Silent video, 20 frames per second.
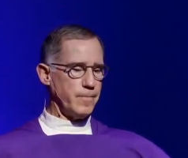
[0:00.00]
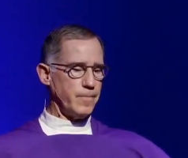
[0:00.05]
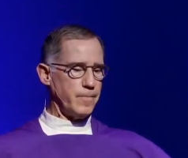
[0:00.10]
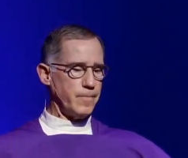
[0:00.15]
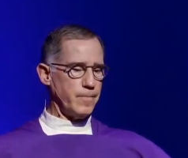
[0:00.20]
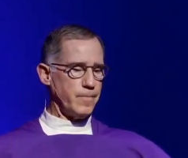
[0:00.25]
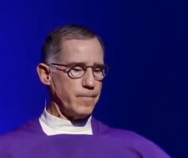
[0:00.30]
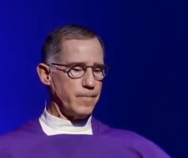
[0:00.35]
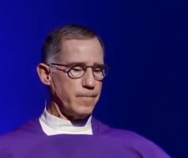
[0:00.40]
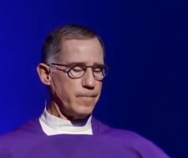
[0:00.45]

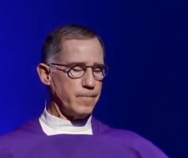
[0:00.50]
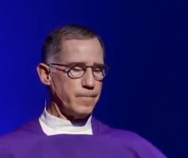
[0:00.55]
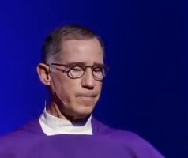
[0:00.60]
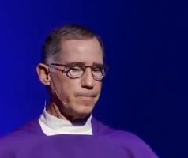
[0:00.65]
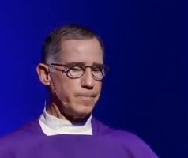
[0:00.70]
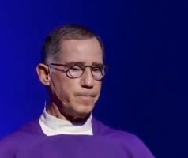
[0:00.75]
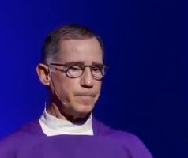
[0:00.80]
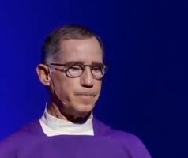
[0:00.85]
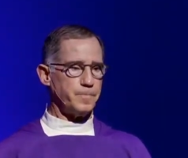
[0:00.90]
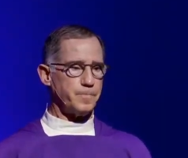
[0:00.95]

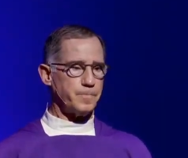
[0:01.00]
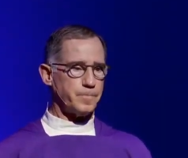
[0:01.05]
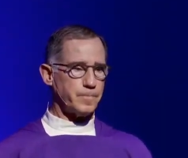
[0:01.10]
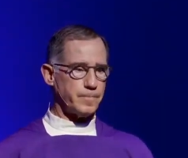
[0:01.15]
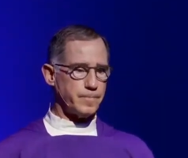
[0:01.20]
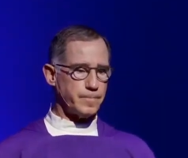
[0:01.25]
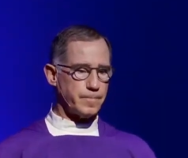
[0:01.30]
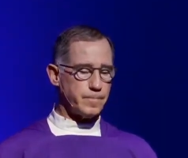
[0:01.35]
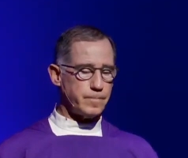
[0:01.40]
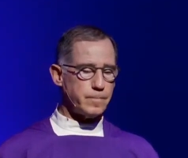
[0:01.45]

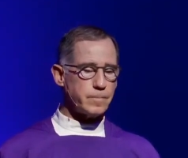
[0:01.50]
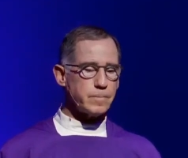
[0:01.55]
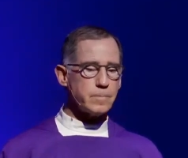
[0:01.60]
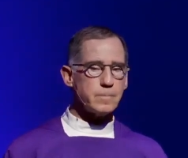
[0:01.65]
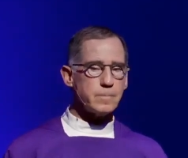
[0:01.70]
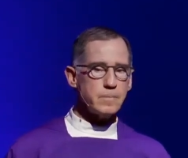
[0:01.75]
Nothing is said.